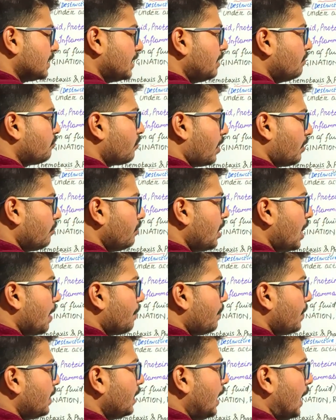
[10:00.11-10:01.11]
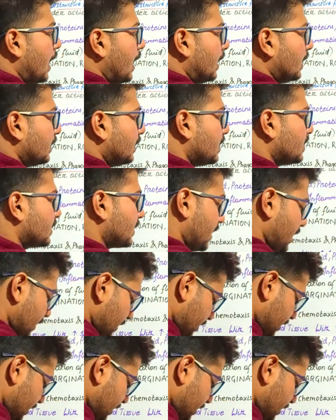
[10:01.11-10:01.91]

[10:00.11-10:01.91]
then what will happen? The skin